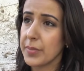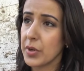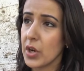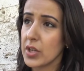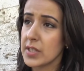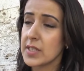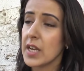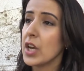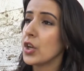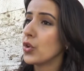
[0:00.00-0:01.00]
because
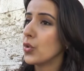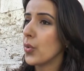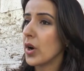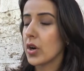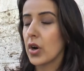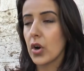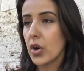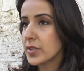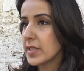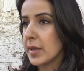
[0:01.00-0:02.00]
you are
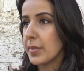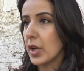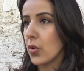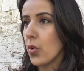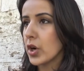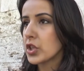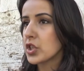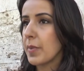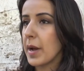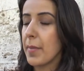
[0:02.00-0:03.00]
constantly being
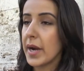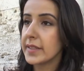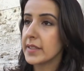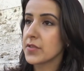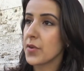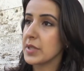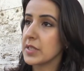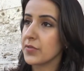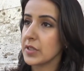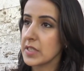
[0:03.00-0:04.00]
watched by minders from the
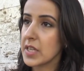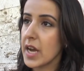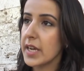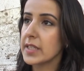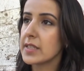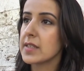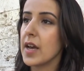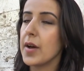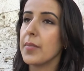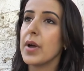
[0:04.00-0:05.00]
different sides.
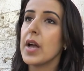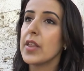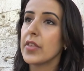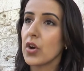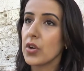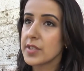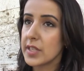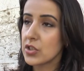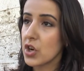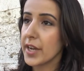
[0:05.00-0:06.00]
They're
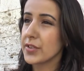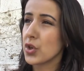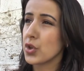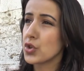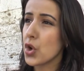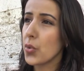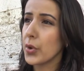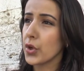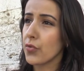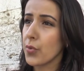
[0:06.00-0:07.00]
constantly trying to control
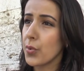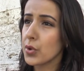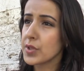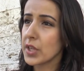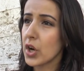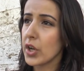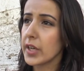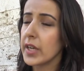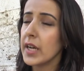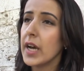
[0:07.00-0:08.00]
what you're reporting on,